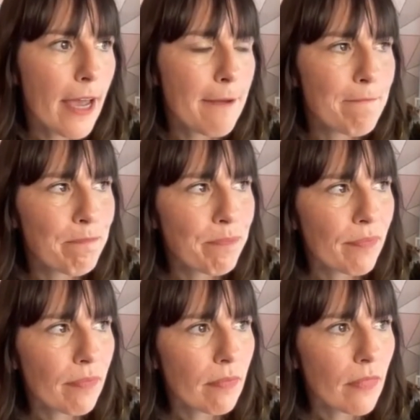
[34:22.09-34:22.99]
I
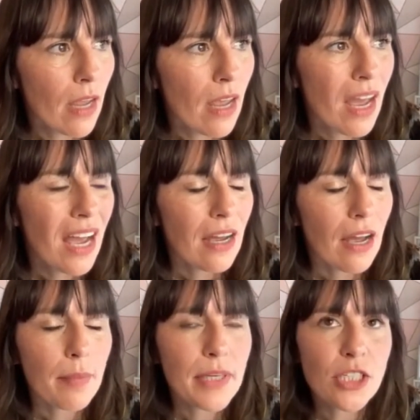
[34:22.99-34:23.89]

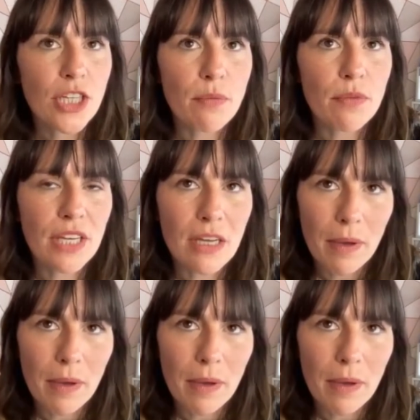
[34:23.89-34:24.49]
mean, you don't